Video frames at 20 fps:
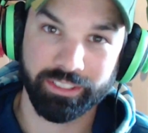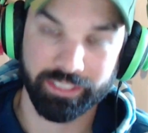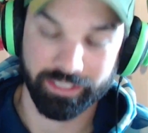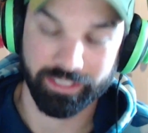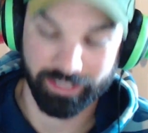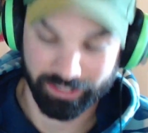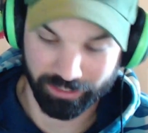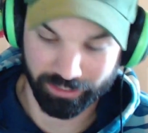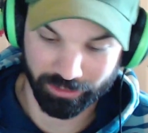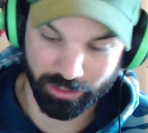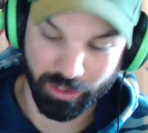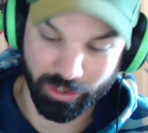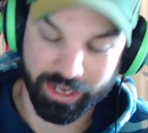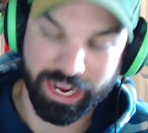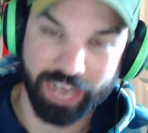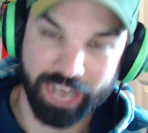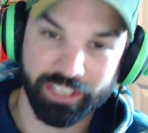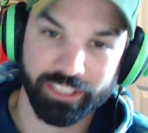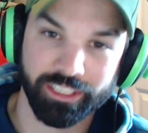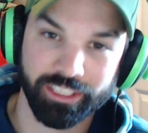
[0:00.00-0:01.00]
can actually
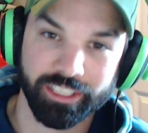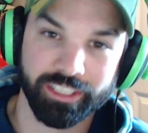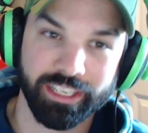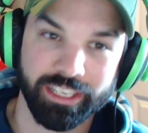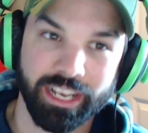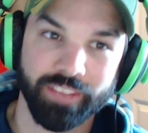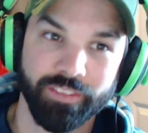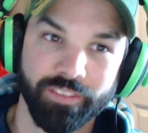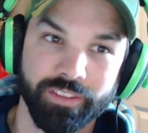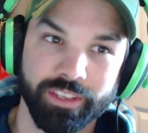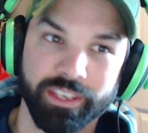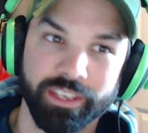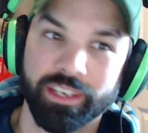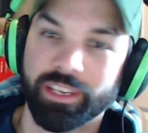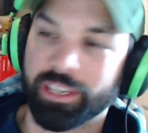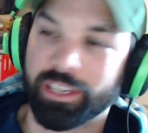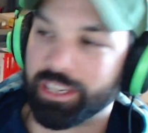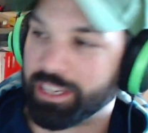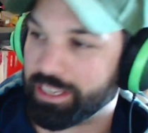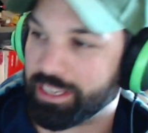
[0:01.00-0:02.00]
set the
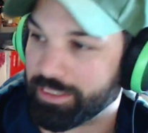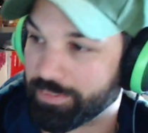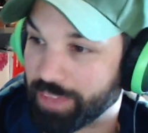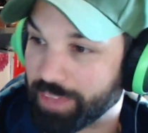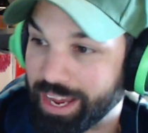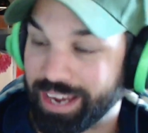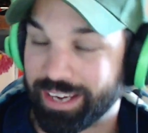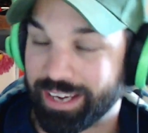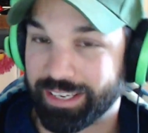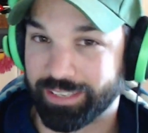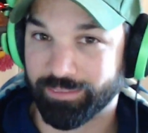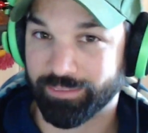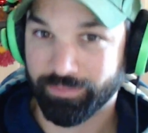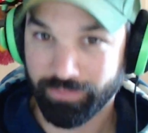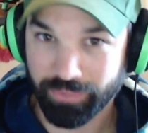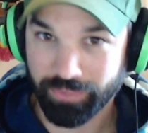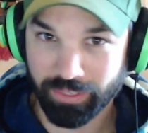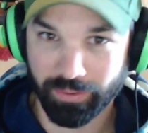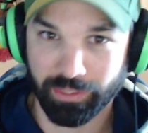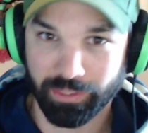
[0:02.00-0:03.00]
height of the
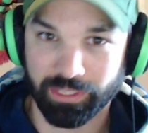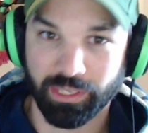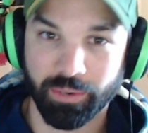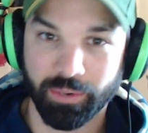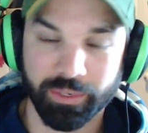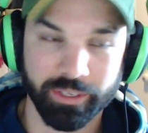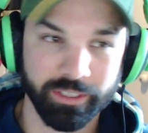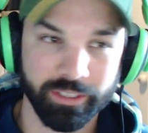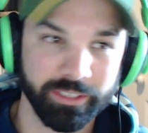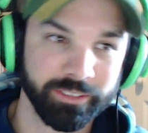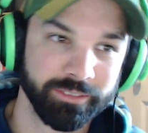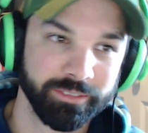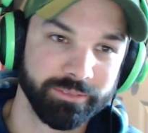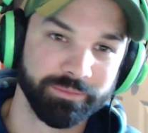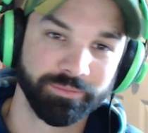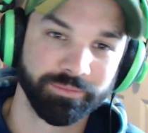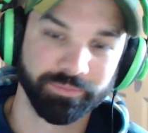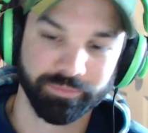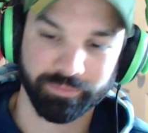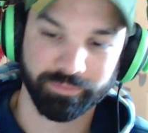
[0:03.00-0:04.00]
loader.
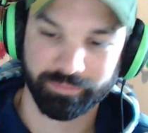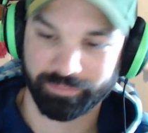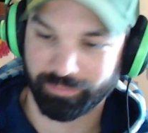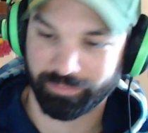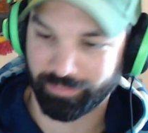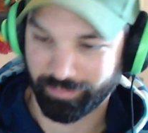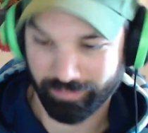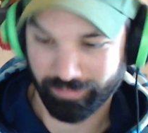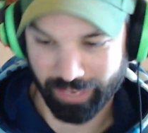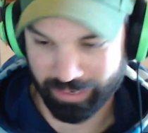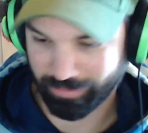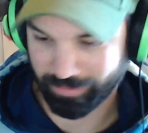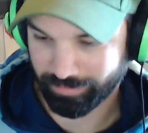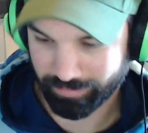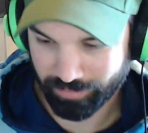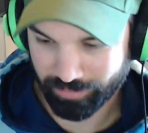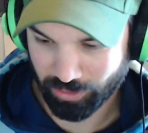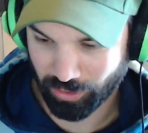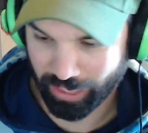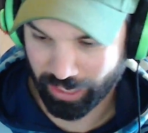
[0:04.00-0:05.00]
Like, so like you
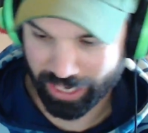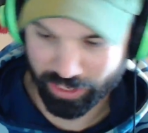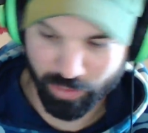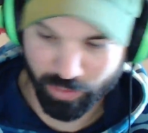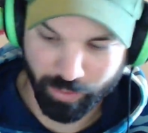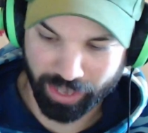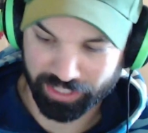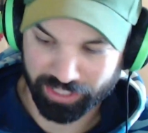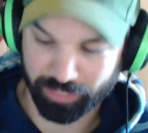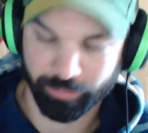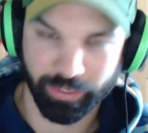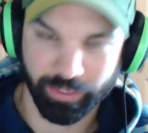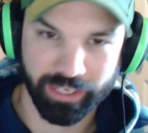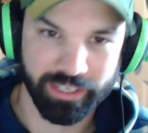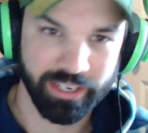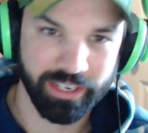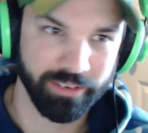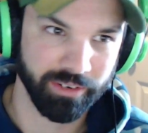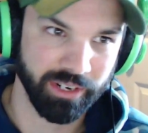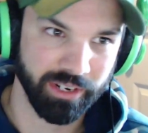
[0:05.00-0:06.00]
press a button and it would go
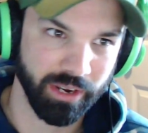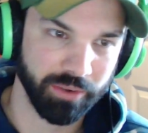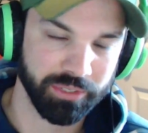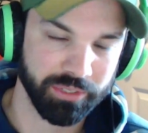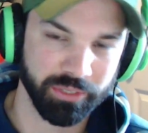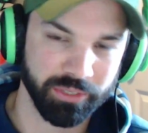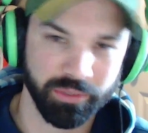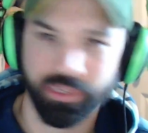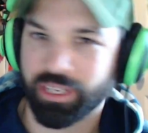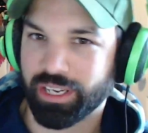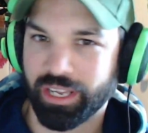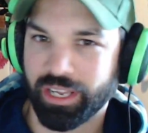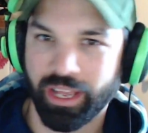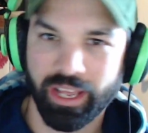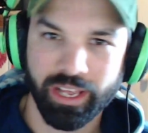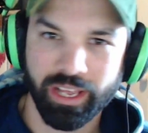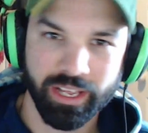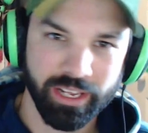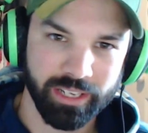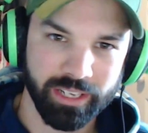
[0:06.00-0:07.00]
to
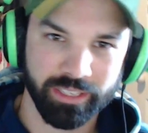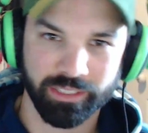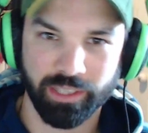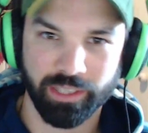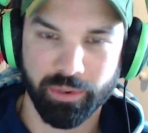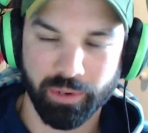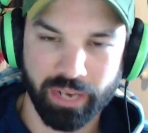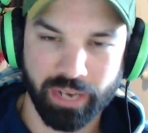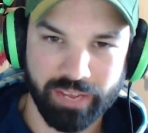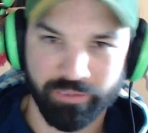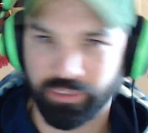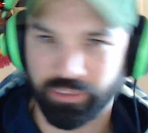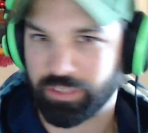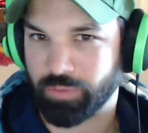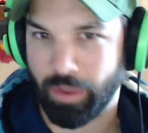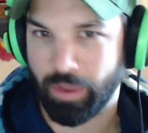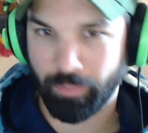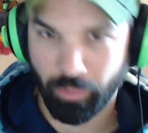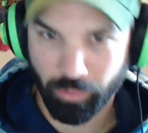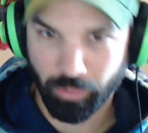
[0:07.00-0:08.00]
loader level number 1.
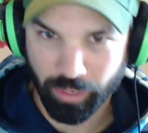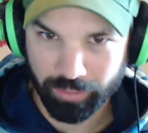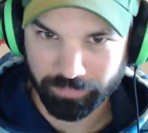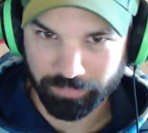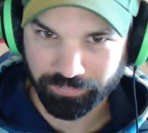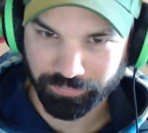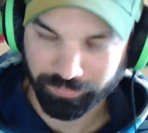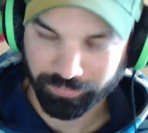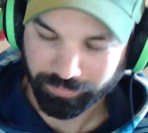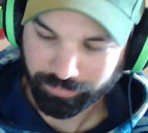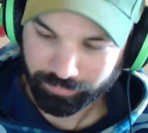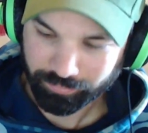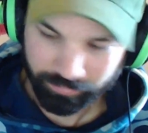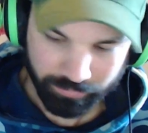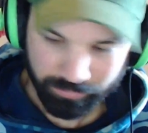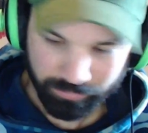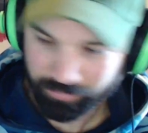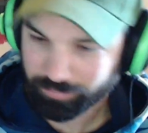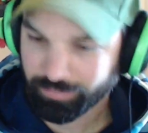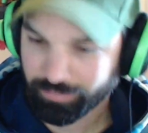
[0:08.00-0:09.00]
So
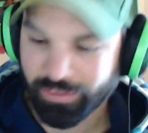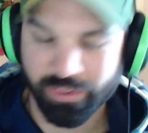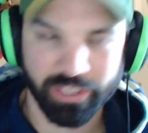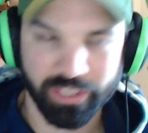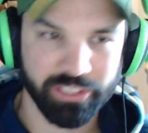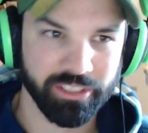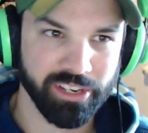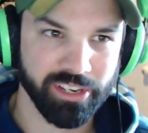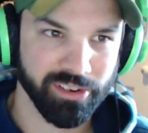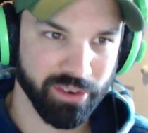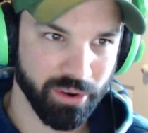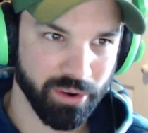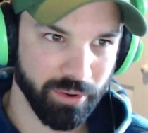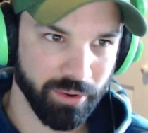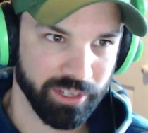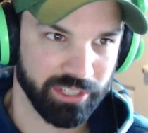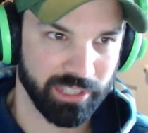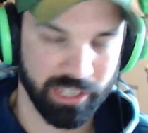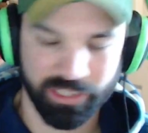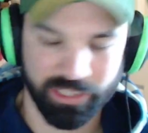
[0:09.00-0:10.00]
let's say you're always
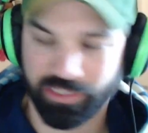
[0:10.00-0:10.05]
loading